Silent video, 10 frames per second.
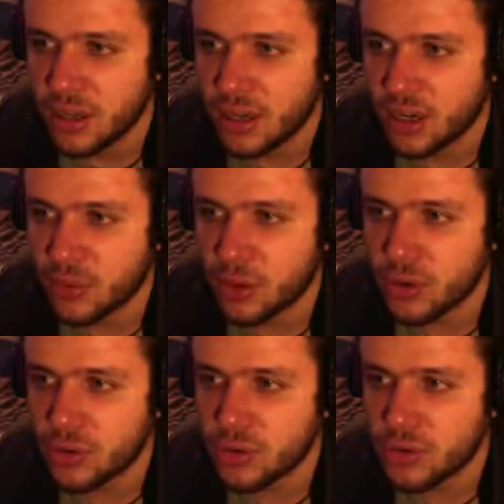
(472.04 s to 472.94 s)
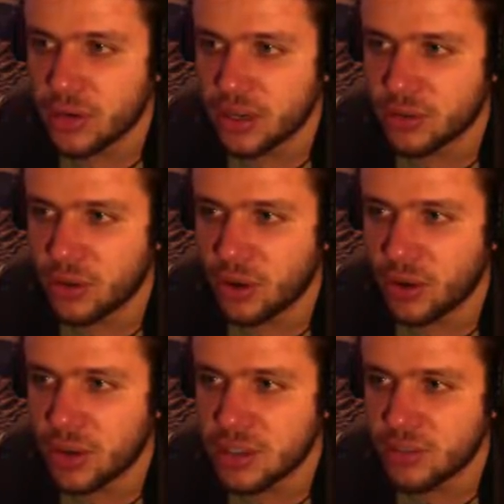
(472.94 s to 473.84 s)
I'm going to try to go
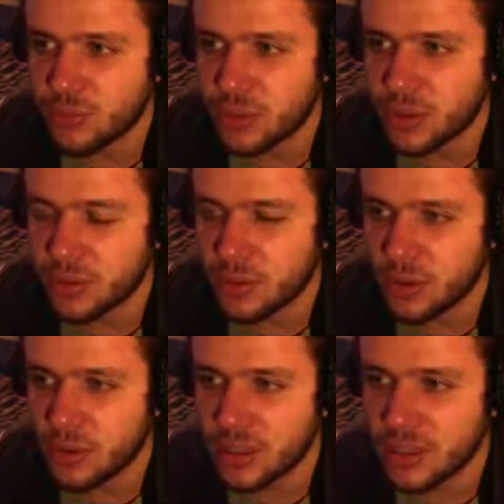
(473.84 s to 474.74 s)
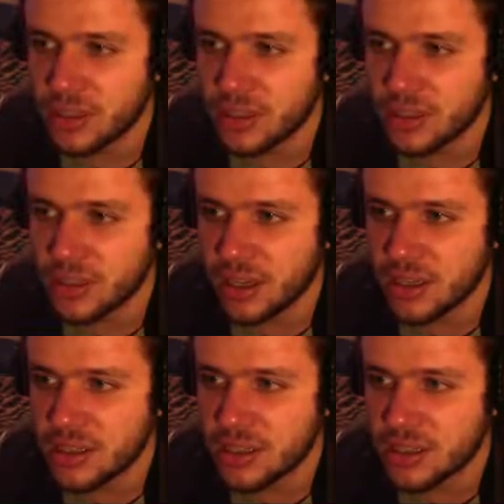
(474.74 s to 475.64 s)
aggressive, but I'm going to get stunned.
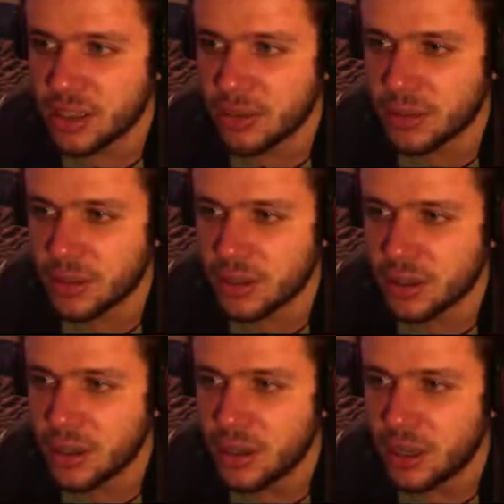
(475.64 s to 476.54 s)
ATC coming here.